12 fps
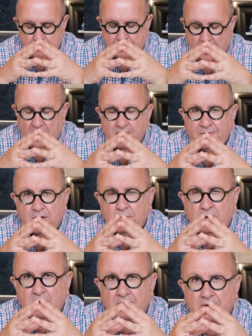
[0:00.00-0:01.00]
But have a
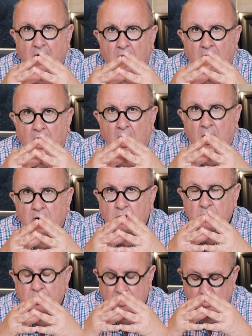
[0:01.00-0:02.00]
look at
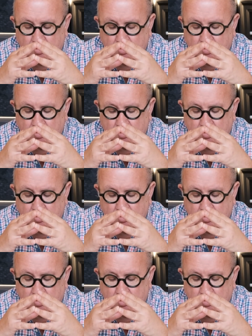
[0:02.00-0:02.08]
Argo at